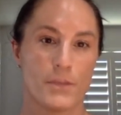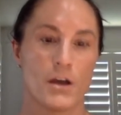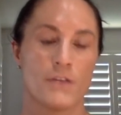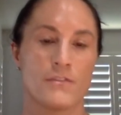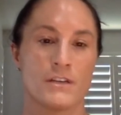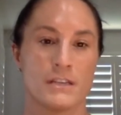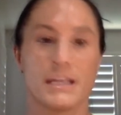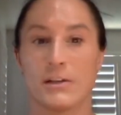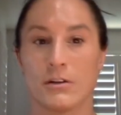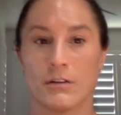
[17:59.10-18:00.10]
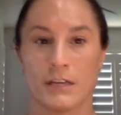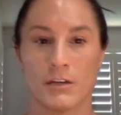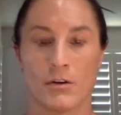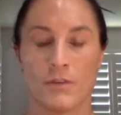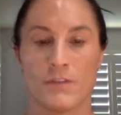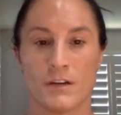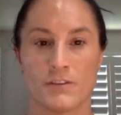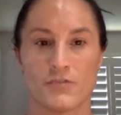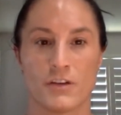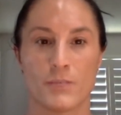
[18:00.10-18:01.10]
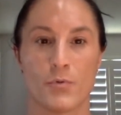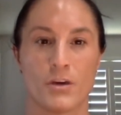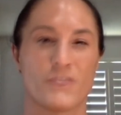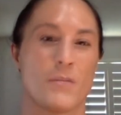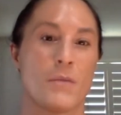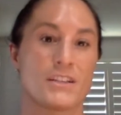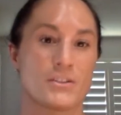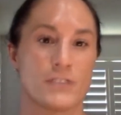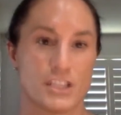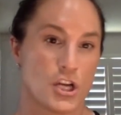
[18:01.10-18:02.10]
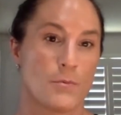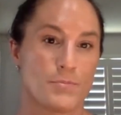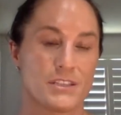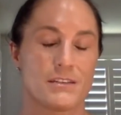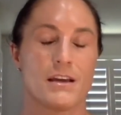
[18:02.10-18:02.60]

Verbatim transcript: of the needle you know of the trigger point of the muscle that jumps